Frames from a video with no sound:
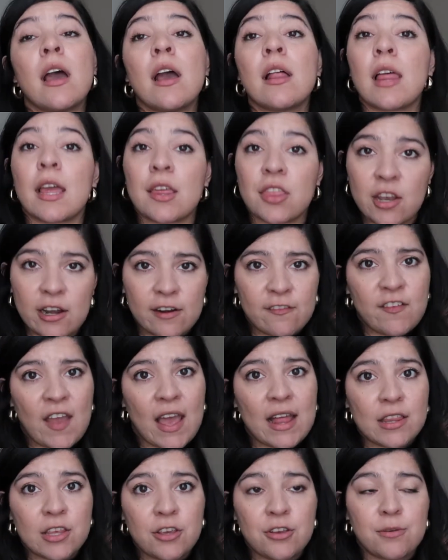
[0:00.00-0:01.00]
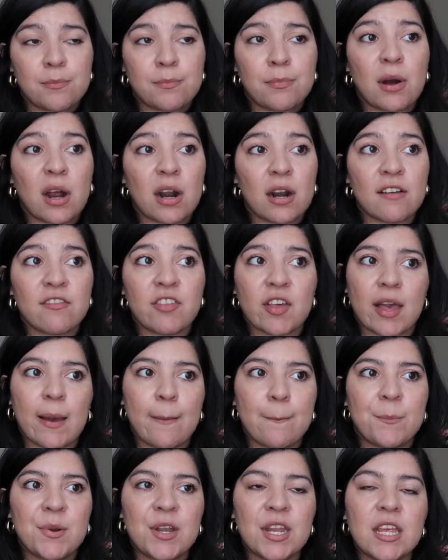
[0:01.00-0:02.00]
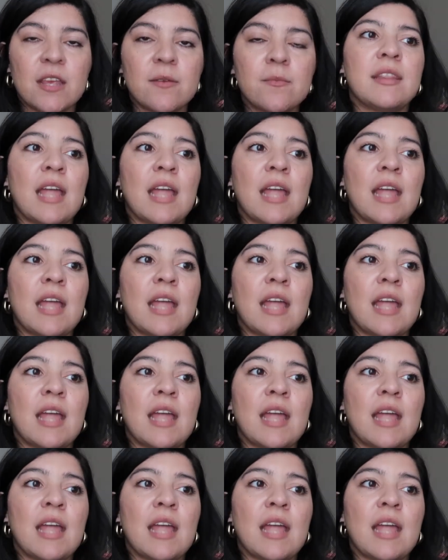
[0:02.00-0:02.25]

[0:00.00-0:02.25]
like they're a valued part of the company,